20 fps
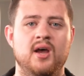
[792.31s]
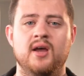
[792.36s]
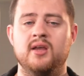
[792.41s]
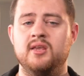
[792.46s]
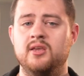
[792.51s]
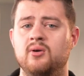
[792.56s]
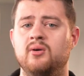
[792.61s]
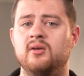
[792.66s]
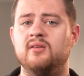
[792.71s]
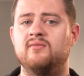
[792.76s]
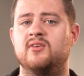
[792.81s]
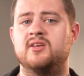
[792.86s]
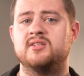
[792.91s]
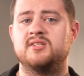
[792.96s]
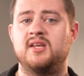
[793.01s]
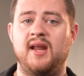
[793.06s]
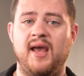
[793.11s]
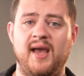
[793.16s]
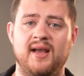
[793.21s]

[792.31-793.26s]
you can visit